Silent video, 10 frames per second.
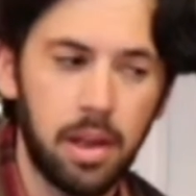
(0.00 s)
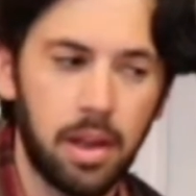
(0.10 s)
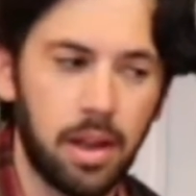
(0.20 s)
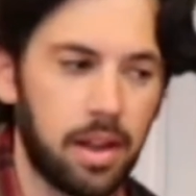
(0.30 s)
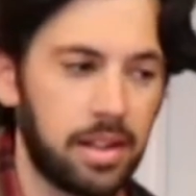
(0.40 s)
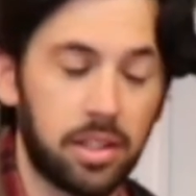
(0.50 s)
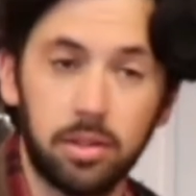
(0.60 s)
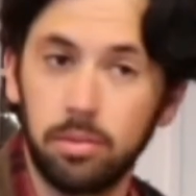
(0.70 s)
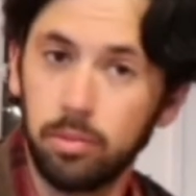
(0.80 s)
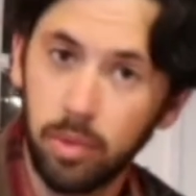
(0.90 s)

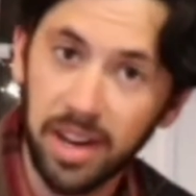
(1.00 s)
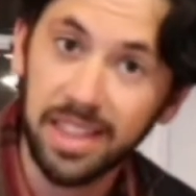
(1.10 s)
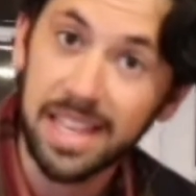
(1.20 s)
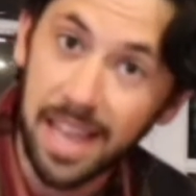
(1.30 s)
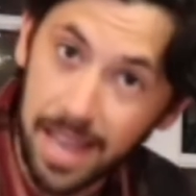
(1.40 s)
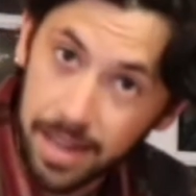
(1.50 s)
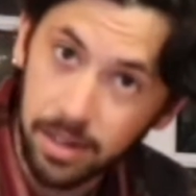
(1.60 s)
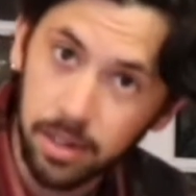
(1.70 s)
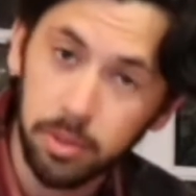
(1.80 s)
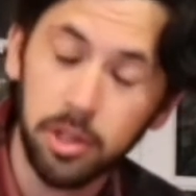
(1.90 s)
It's right at the
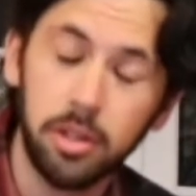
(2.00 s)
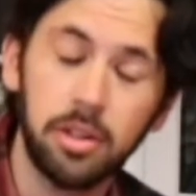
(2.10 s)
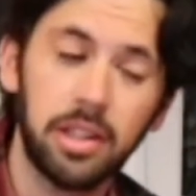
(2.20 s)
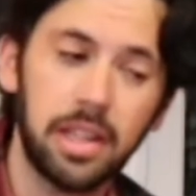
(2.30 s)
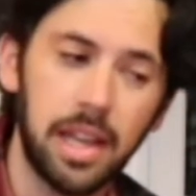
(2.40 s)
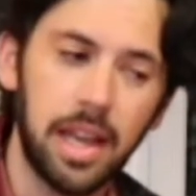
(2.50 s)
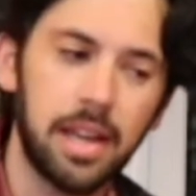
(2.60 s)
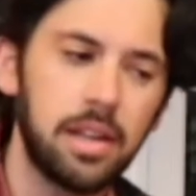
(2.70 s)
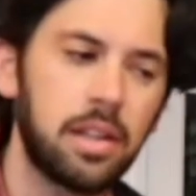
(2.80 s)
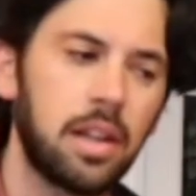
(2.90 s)
end. We should do it at the
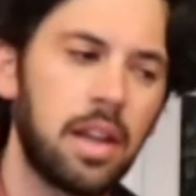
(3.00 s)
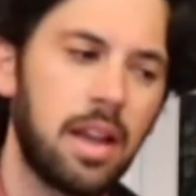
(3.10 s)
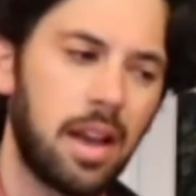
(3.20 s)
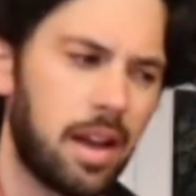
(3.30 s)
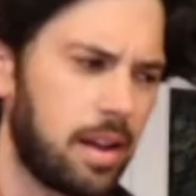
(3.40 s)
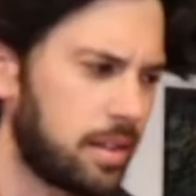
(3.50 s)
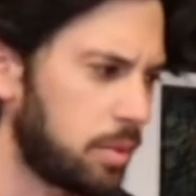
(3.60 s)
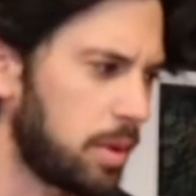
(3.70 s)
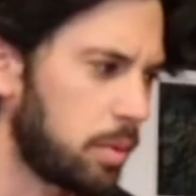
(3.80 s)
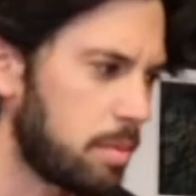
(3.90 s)
end.
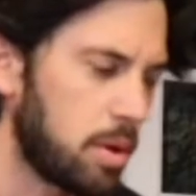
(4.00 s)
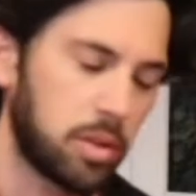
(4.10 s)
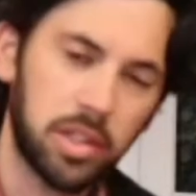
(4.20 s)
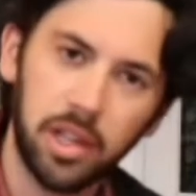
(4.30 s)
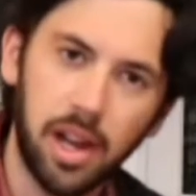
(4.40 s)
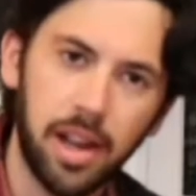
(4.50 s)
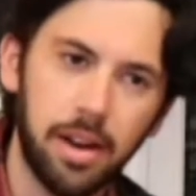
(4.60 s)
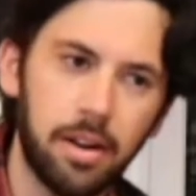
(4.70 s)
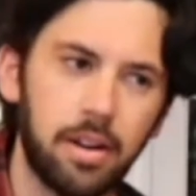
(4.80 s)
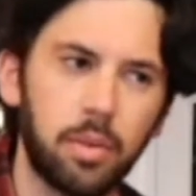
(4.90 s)
It's when we're most
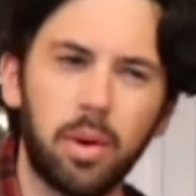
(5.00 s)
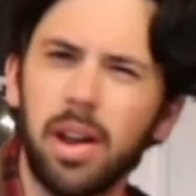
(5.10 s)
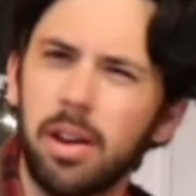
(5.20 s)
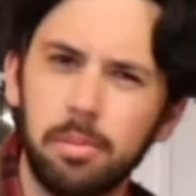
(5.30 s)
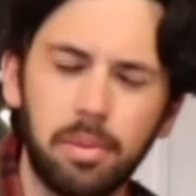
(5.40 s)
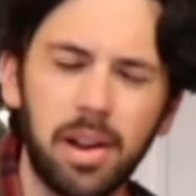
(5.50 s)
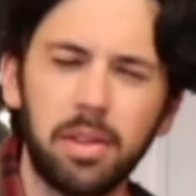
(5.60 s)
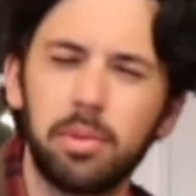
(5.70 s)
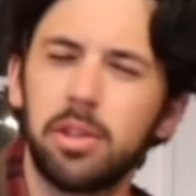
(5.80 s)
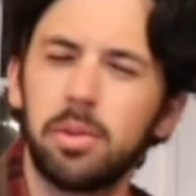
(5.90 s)
tired, we're out of
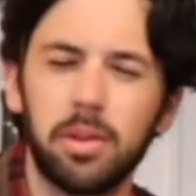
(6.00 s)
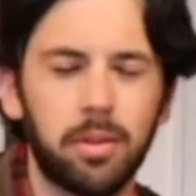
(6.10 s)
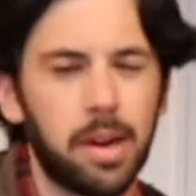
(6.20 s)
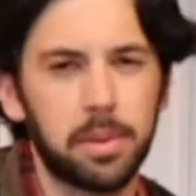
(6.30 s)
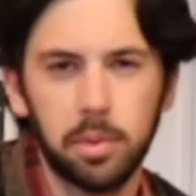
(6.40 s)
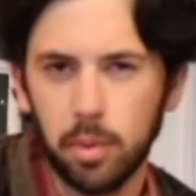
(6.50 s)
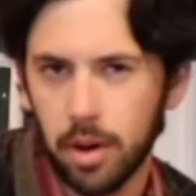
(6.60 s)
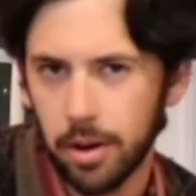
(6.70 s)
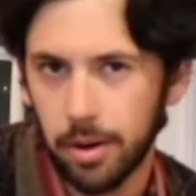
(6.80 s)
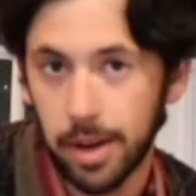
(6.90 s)
breath, we just want to grab some
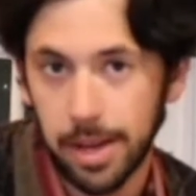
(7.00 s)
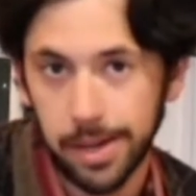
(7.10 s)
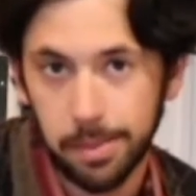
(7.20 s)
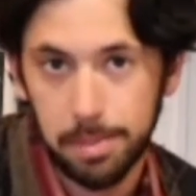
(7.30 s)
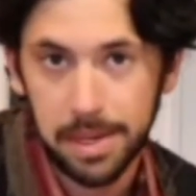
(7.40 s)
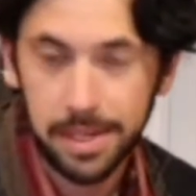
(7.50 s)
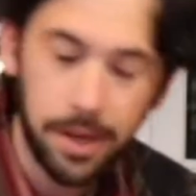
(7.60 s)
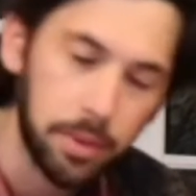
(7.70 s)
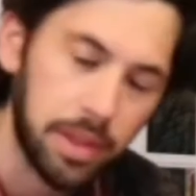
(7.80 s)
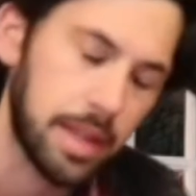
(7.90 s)
water and be
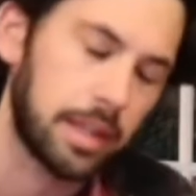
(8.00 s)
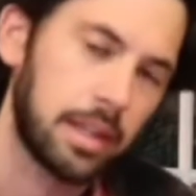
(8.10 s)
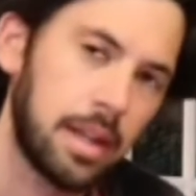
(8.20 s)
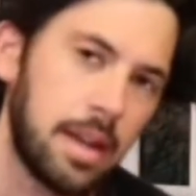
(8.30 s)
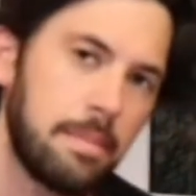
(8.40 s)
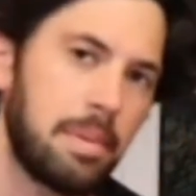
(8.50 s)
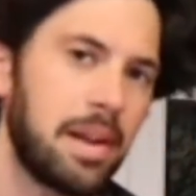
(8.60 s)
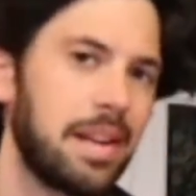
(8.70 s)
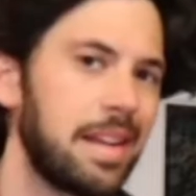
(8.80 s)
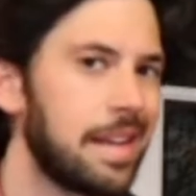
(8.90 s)
done with it.
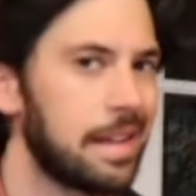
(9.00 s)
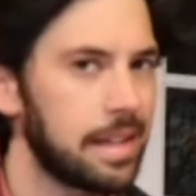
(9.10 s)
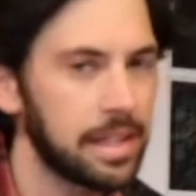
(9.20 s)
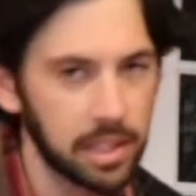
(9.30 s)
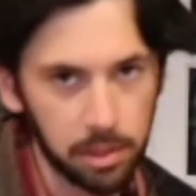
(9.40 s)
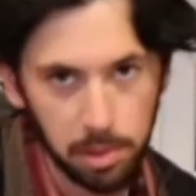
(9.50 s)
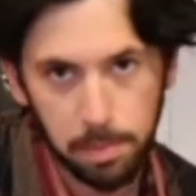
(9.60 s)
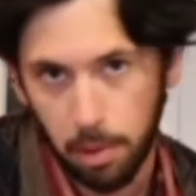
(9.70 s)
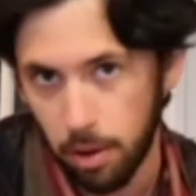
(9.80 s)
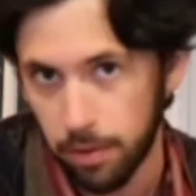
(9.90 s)
But it needs to be
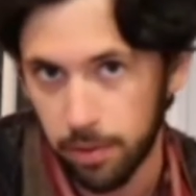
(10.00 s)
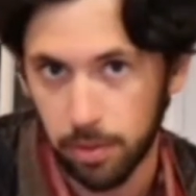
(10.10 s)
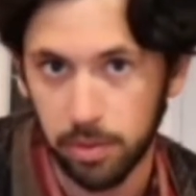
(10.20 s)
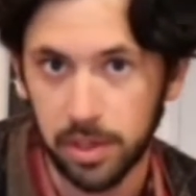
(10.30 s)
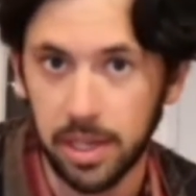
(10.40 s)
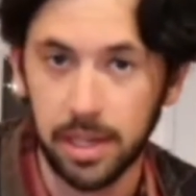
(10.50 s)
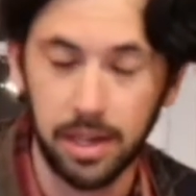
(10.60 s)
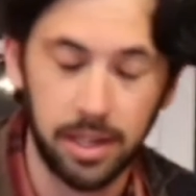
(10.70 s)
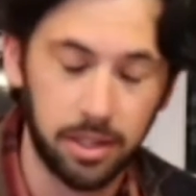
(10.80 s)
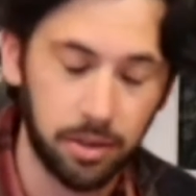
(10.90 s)
part of your routine,
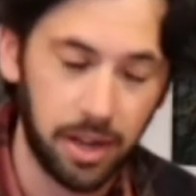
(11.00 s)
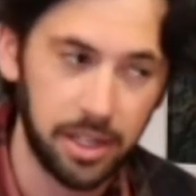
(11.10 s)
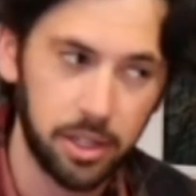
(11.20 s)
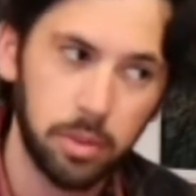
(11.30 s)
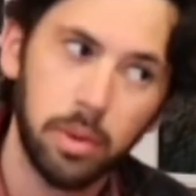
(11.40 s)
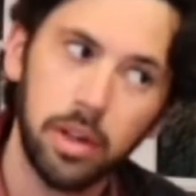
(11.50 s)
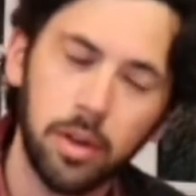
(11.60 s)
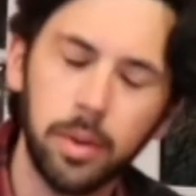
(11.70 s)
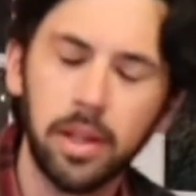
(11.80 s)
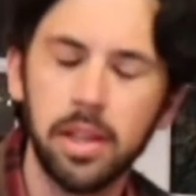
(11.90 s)
and so I just want to
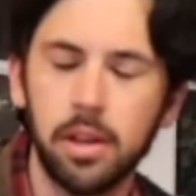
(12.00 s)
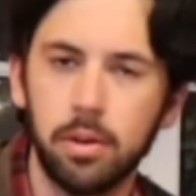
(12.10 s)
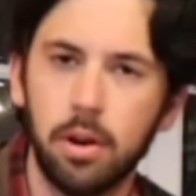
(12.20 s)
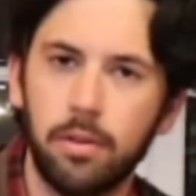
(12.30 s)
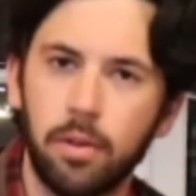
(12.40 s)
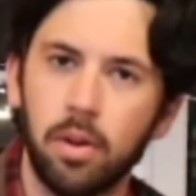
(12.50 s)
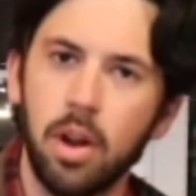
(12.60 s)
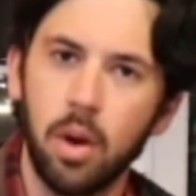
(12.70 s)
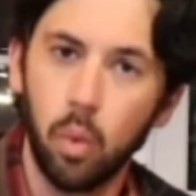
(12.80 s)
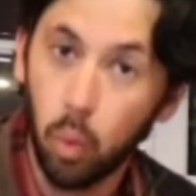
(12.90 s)
quickly go over
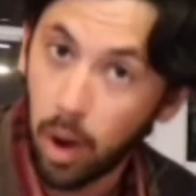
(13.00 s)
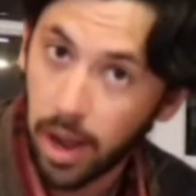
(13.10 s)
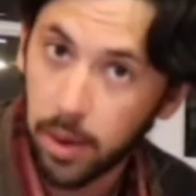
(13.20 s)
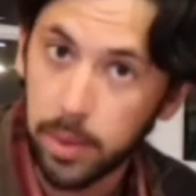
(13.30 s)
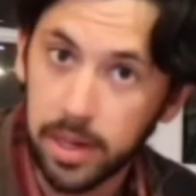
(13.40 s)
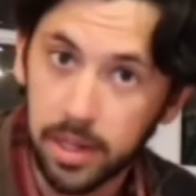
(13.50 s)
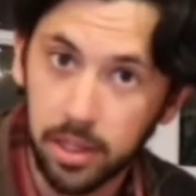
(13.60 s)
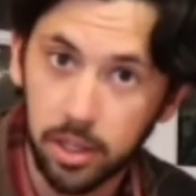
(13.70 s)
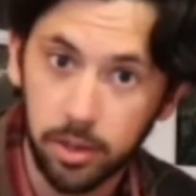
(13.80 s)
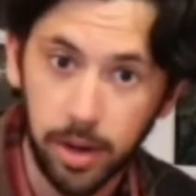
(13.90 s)
why we need
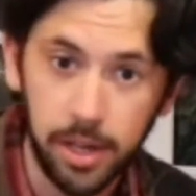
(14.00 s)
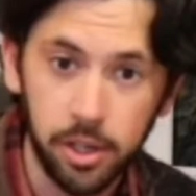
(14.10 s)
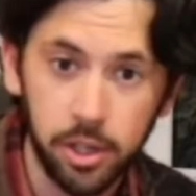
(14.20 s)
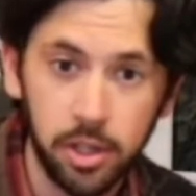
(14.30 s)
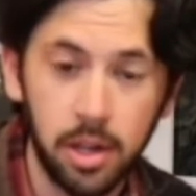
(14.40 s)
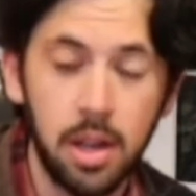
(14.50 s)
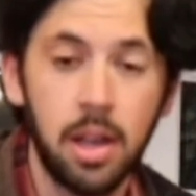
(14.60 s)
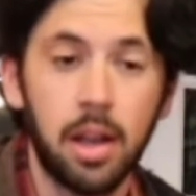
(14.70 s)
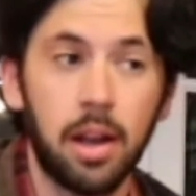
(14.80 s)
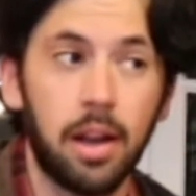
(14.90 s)
to stretch,
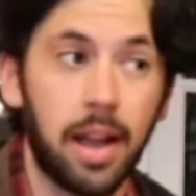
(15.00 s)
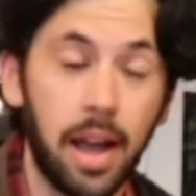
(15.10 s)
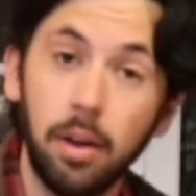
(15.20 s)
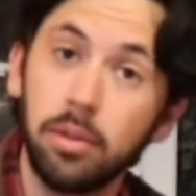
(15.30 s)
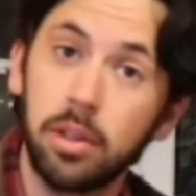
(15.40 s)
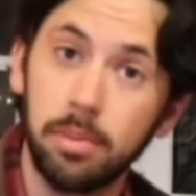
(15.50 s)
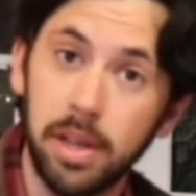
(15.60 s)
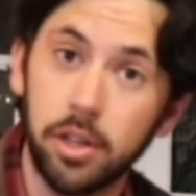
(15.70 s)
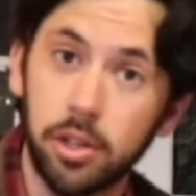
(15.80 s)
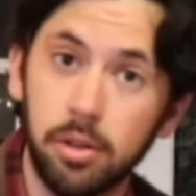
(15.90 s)
how to
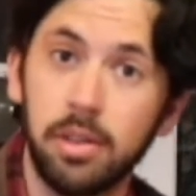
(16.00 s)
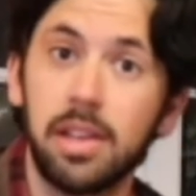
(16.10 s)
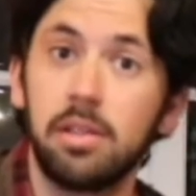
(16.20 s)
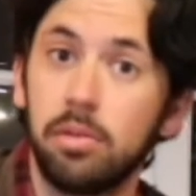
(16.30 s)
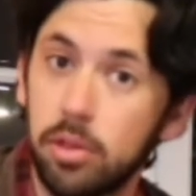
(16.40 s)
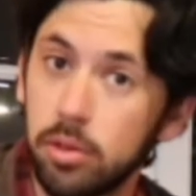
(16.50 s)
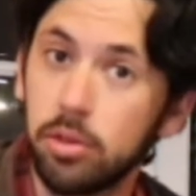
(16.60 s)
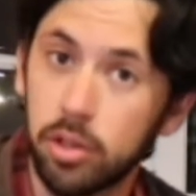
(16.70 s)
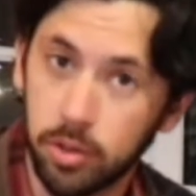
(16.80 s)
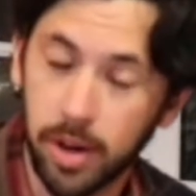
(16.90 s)
make sure that you do
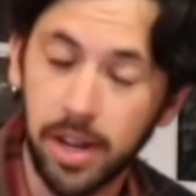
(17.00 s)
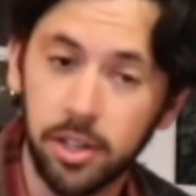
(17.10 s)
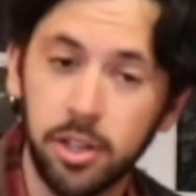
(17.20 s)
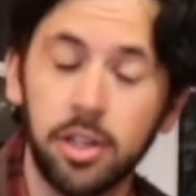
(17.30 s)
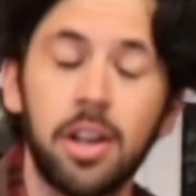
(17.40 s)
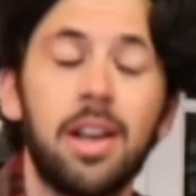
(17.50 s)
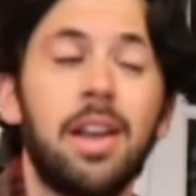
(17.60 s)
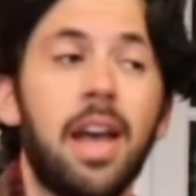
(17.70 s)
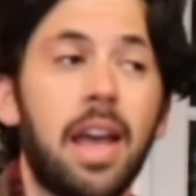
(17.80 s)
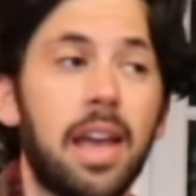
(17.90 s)
stretch,
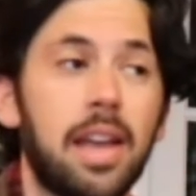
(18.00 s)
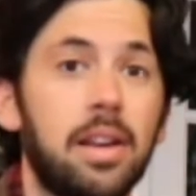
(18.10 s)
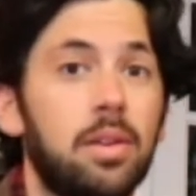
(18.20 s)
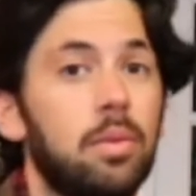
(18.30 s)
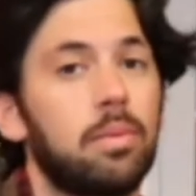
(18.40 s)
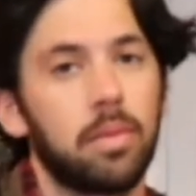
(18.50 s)
and